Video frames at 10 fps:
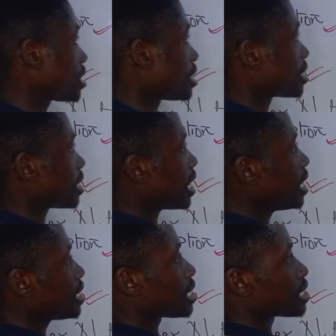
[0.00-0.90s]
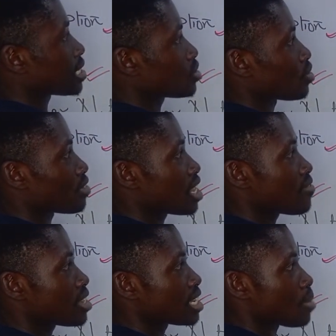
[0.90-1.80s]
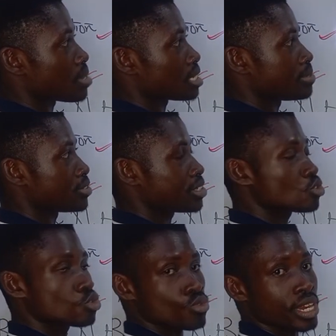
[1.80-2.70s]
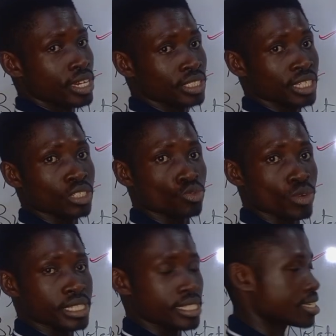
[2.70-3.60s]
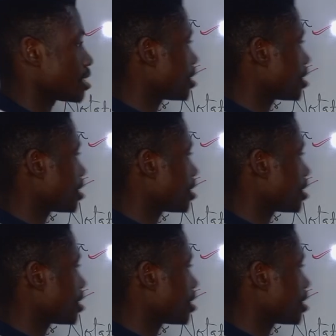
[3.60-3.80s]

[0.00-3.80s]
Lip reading: which is A is a set of even numbers between 2 and then 20,